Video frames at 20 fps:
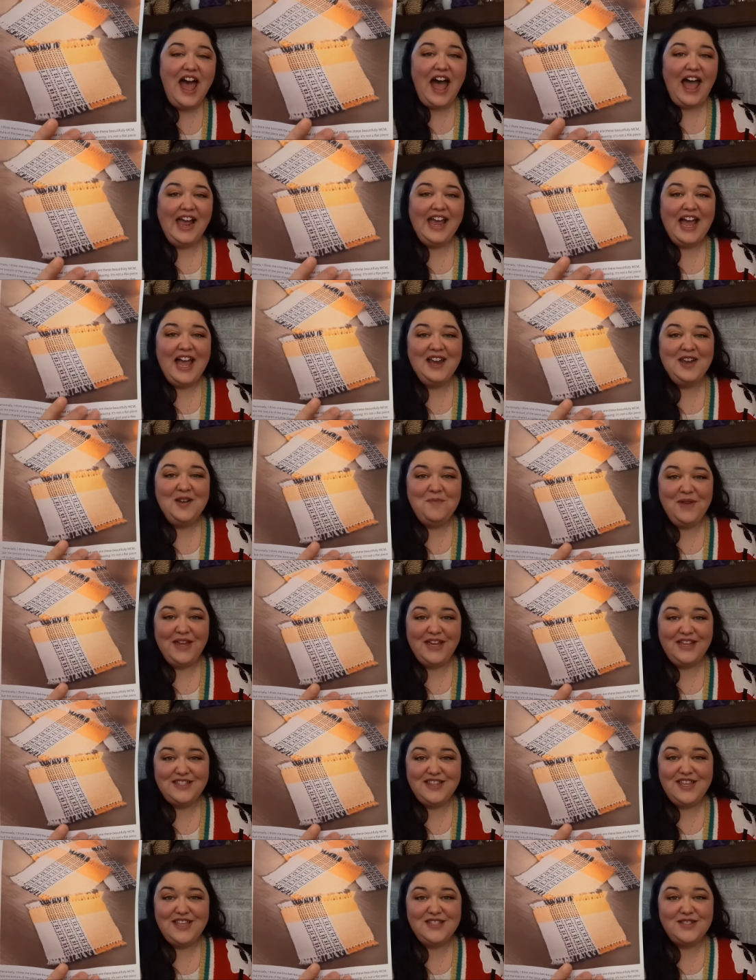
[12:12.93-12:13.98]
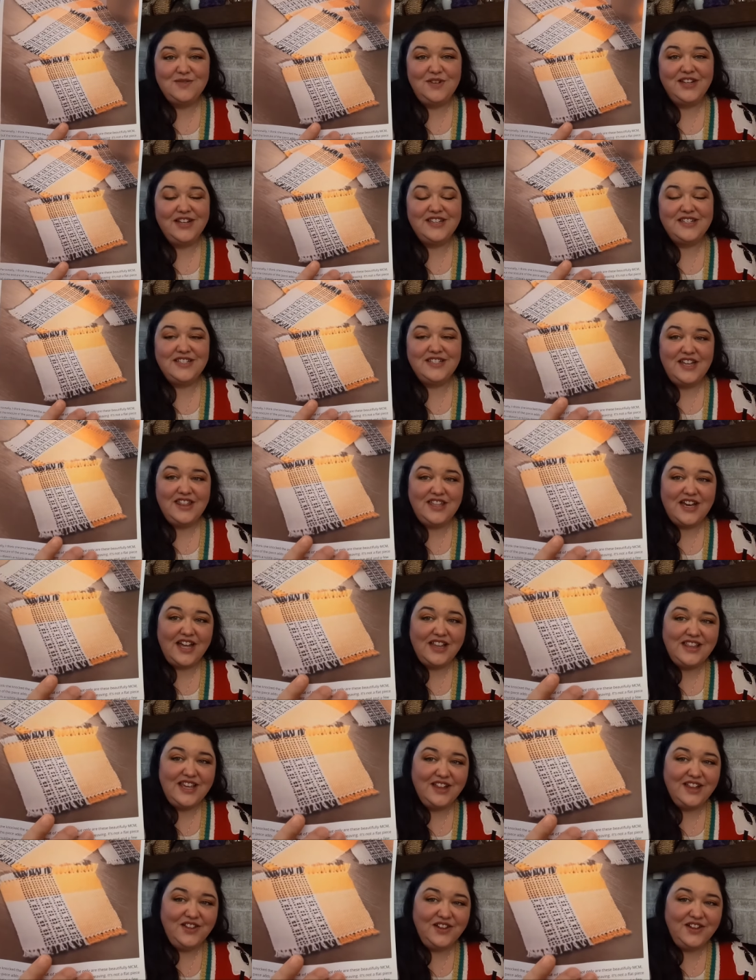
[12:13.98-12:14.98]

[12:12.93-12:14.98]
I kind of picked this one because I thought they